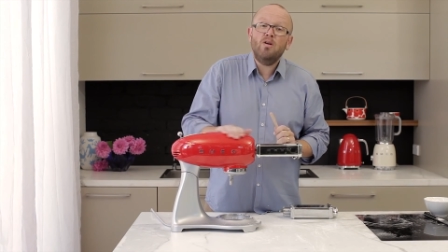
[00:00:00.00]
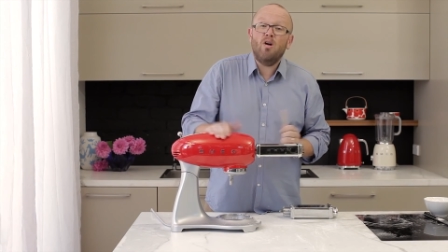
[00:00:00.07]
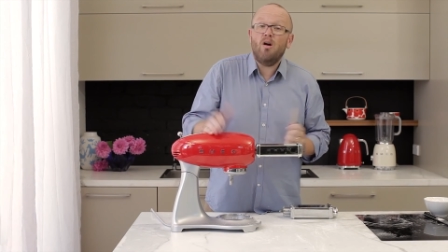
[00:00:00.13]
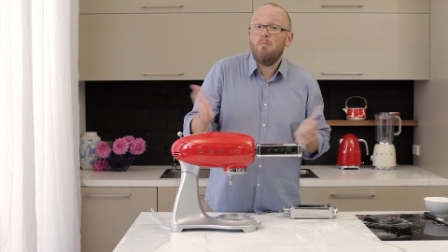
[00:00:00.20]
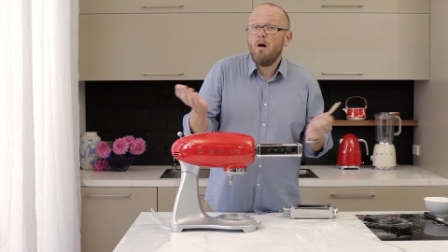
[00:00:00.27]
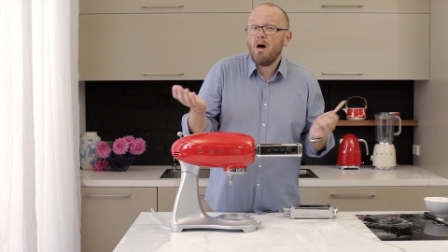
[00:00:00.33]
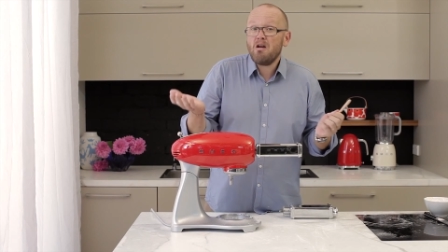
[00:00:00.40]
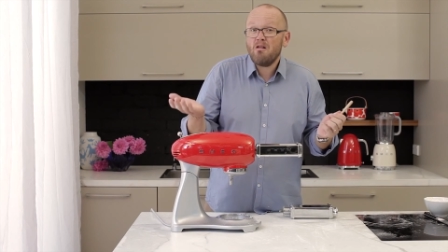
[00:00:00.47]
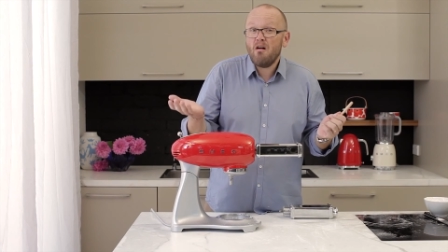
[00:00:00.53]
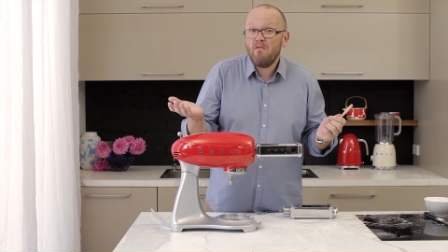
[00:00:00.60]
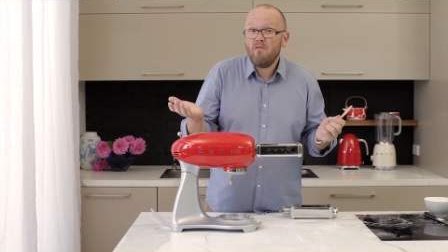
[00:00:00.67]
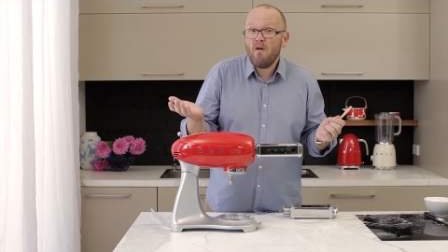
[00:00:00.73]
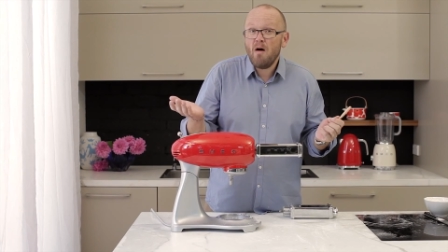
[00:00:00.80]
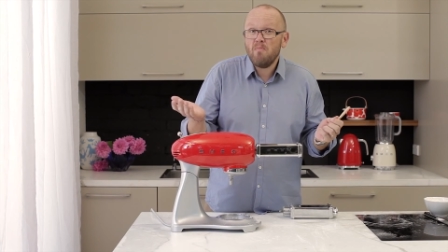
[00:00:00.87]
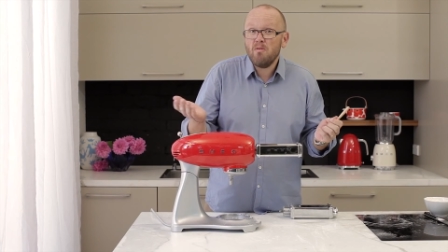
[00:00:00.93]
or a
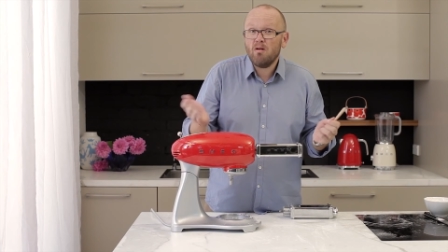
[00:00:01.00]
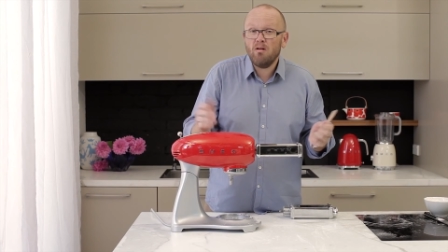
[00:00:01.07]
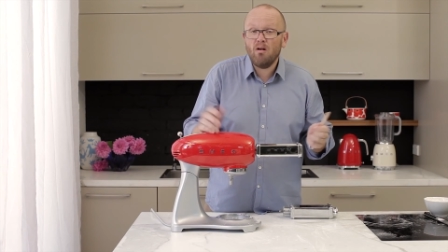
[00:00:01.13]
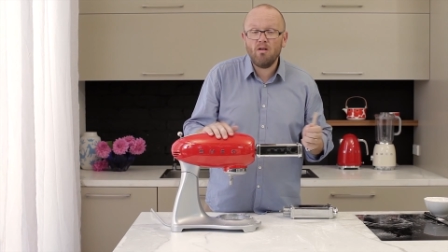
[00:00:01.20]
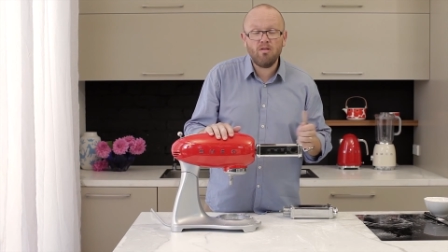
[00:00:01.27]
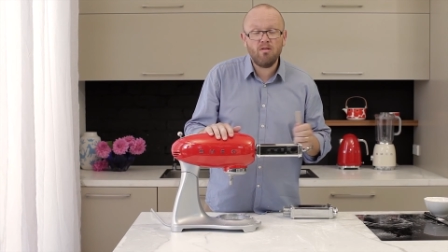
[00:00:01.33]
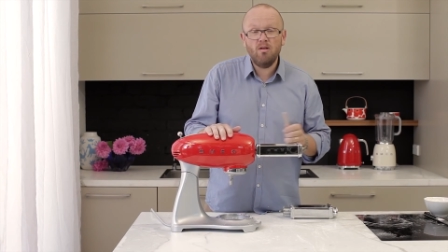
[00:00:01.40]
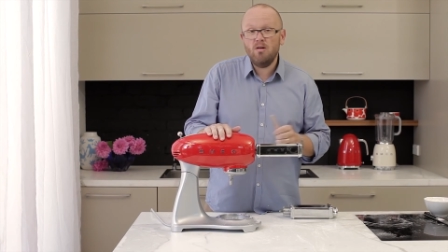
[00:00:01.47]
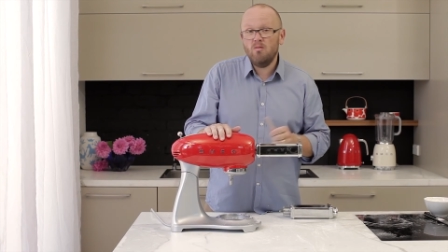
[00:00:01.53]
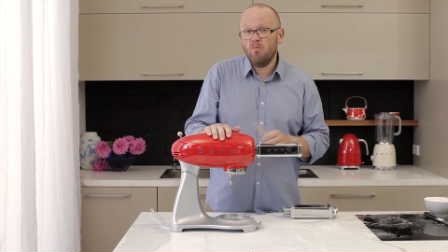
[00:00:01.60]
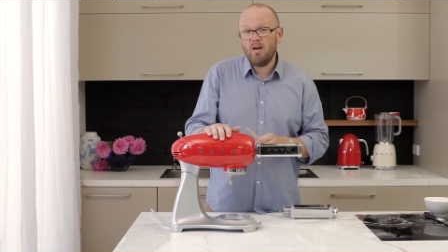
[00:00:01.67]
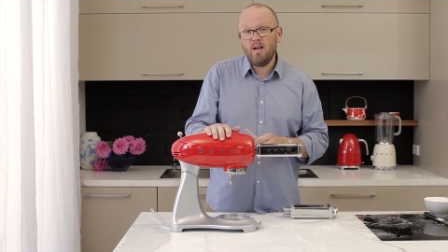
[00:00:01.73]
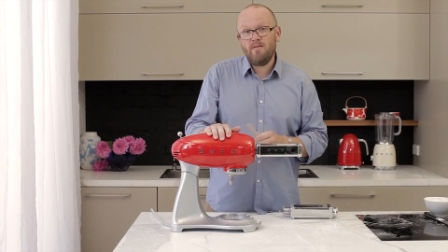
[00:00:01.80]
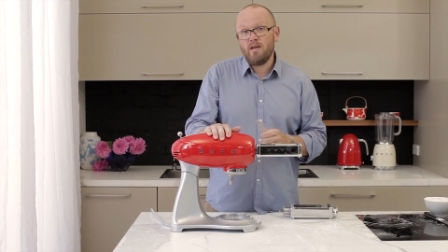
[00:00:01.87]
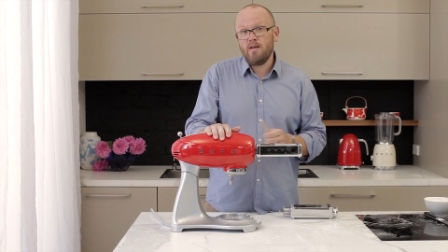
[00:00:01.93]
microfiber cloth
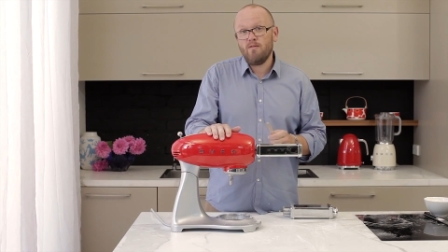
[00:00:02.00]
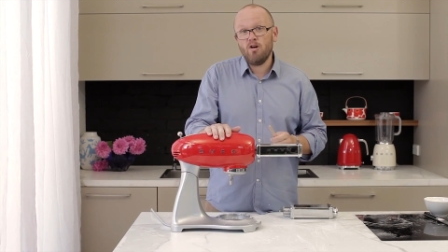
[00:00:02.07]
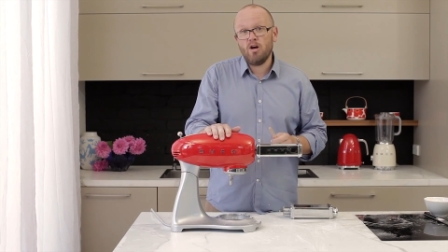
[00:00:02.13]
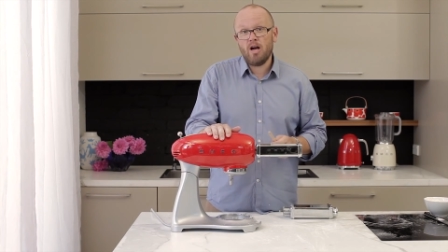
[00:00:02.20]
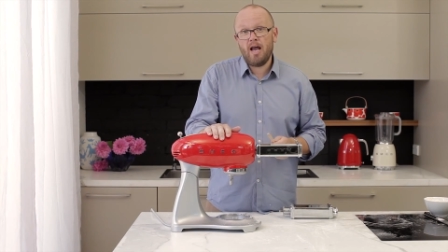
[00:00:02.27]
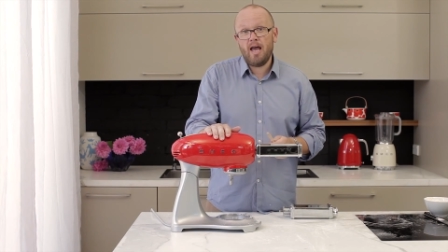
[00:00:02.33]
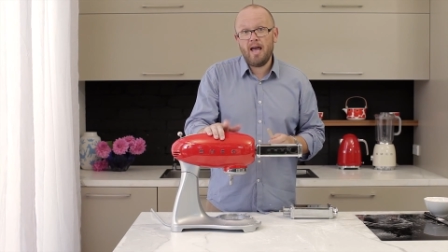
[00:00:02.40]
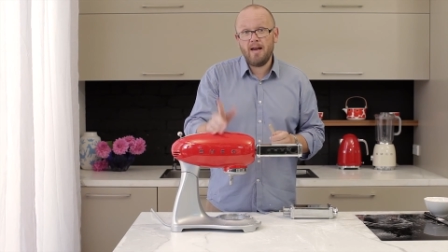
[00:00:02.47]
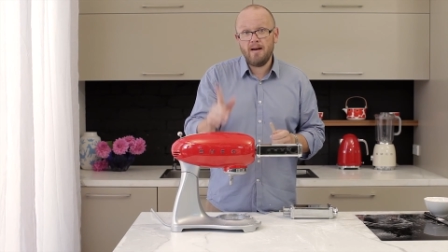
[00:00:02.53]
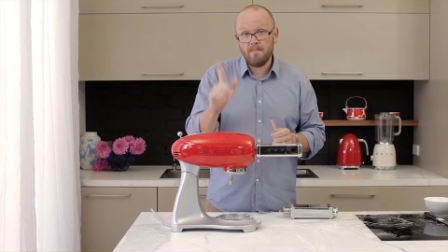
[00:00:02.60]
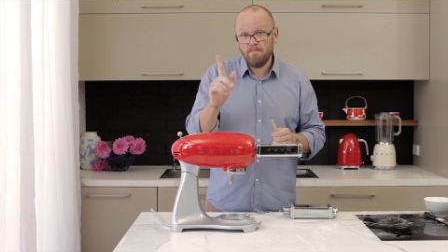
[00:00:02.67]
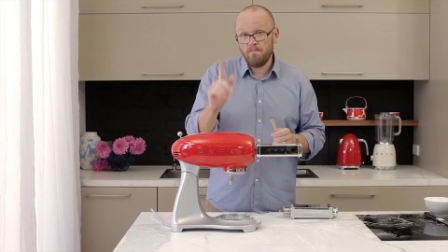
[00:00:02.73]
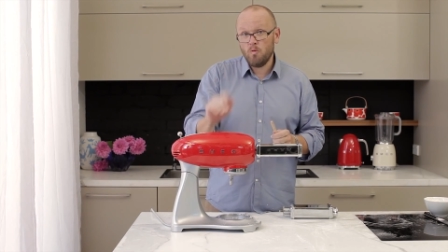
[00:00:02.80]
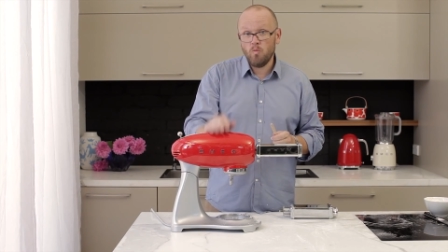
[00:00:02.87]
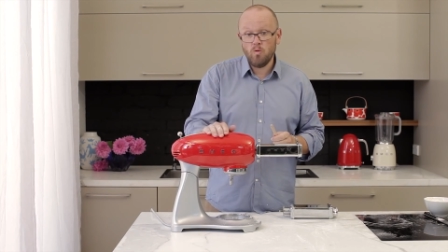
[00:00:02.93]
whatever you've got at hand
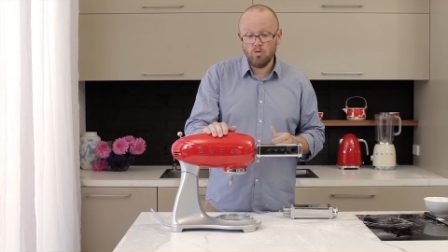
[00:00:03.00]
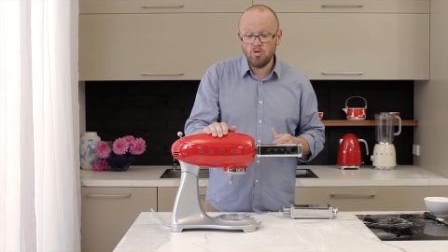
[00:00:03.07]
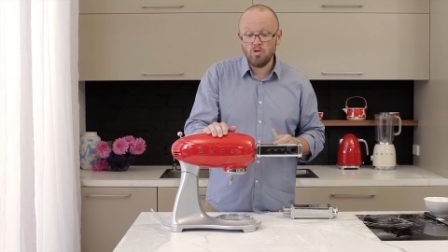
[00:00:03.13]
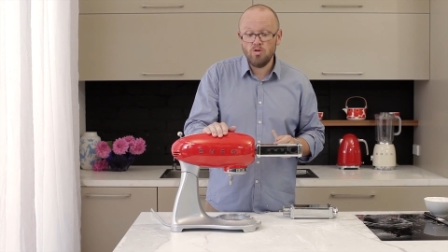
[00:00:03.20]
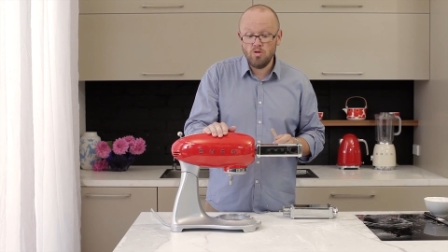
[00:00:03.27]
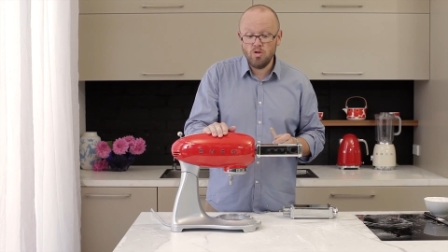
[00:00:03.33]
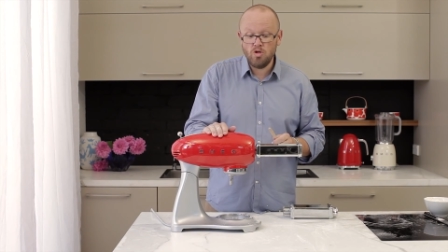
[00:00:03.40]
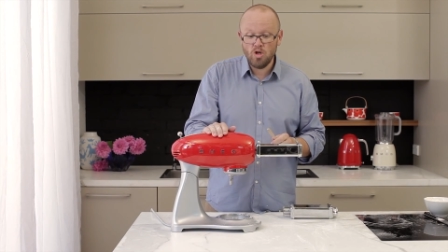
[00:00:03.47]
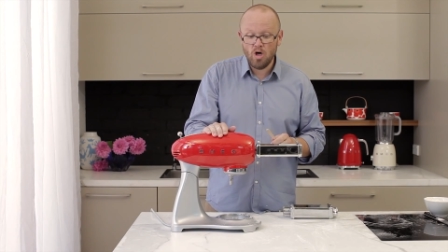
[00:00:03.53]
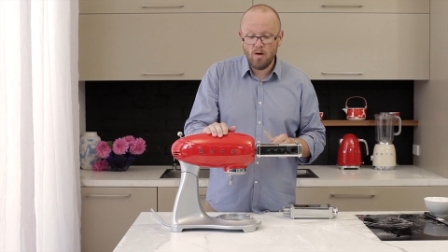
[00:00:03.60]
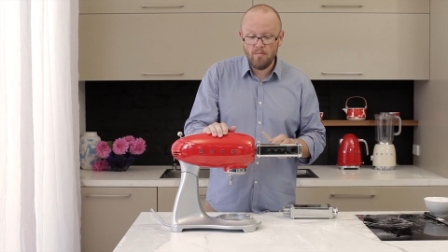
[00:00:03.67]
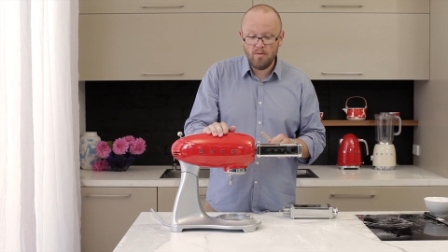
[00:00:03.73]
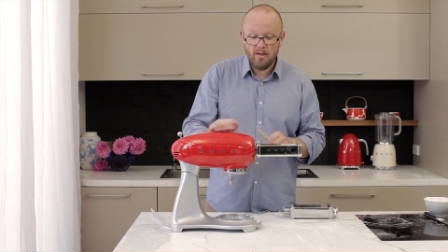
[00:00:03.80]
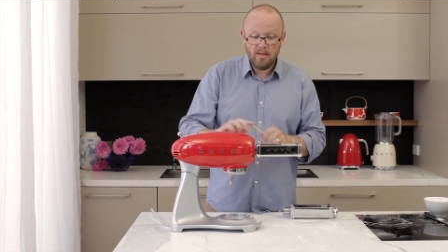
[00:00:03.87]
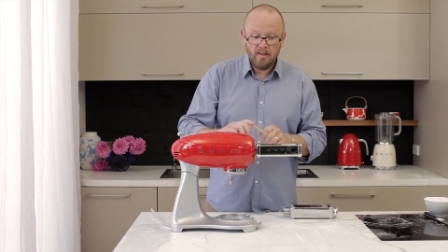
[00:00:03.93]
will do the
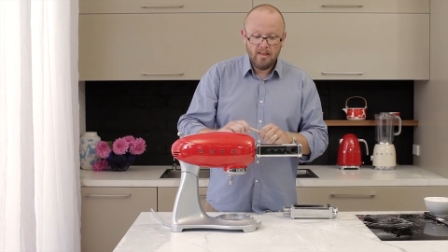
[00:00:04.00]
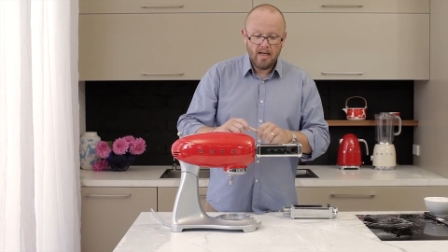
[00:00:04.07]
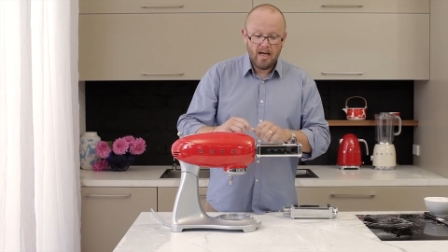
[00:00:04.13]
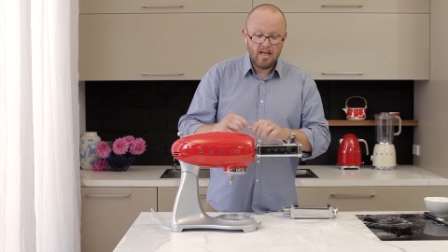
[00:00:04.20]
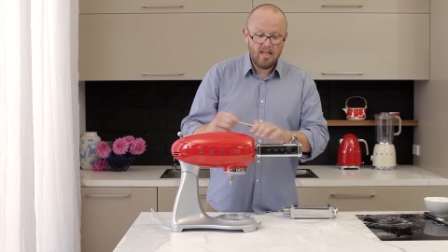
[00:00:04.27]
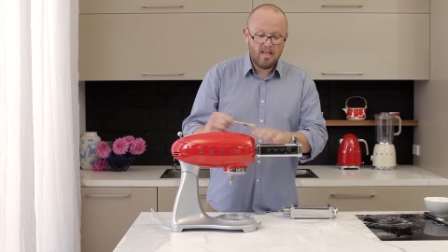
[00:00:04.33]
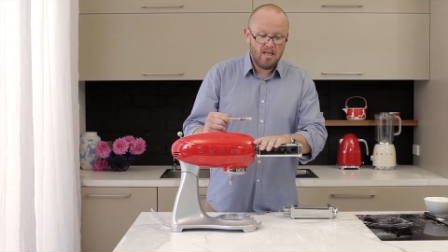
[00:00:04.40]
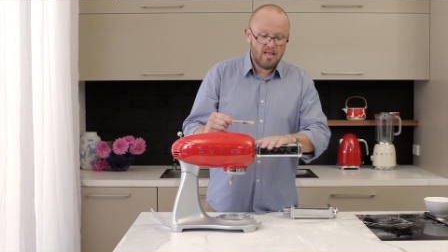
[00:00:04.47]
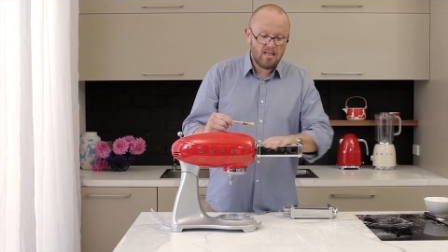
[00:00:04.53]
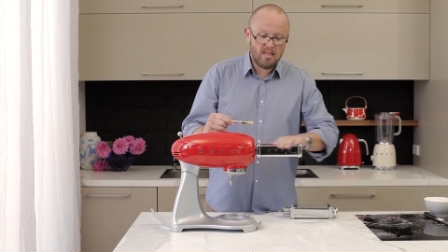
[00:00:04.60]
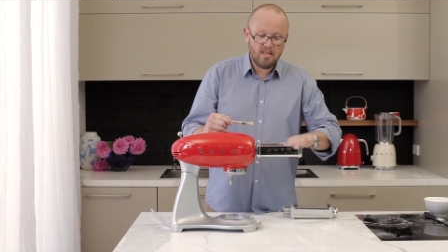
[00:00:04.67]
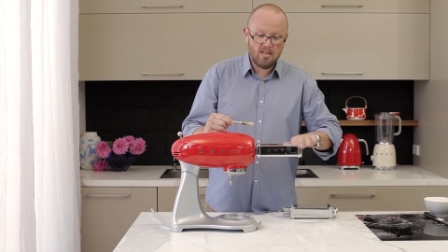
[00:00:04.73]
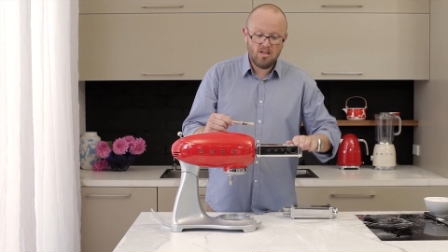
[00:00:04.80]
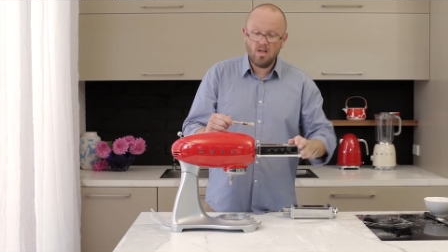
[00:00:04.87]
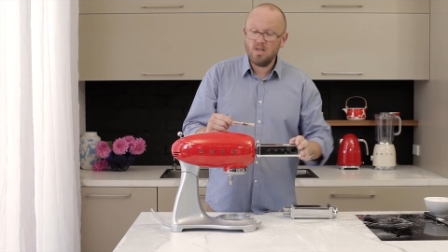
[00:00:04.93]
job. And
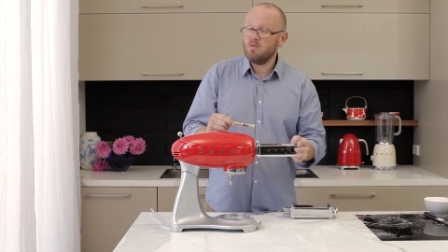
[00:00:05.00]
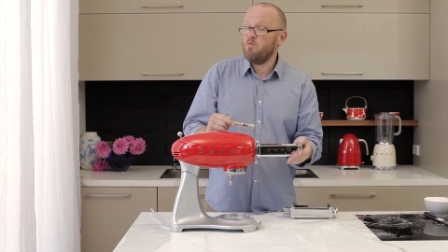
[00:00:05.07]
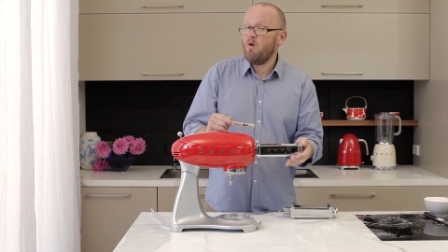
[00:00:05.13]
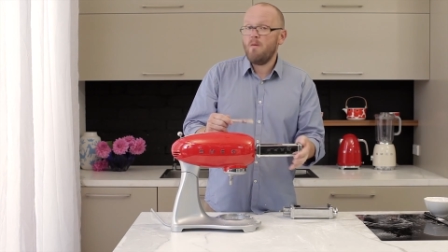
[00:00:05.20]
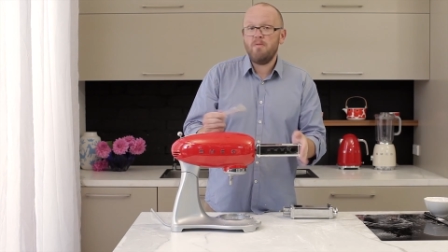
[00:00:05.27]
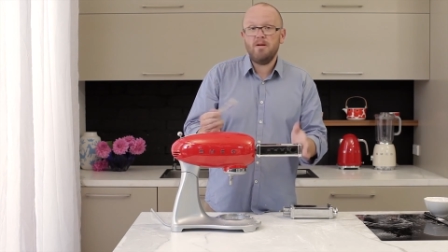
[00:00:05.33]
this, just wipe